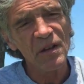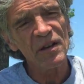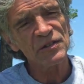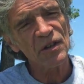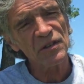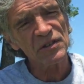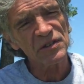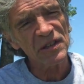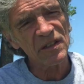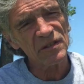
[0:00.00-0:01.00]
it's hard to
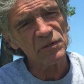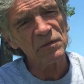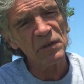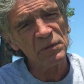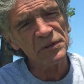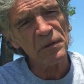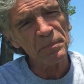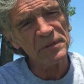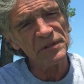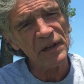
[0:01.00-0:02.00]
say because it was
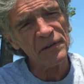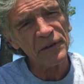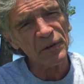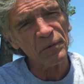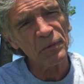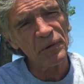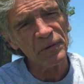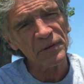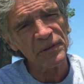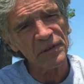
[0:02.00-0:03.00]
up and down like a
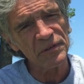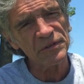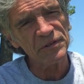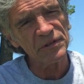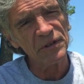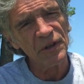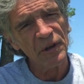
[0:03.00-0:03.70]
roller coaster.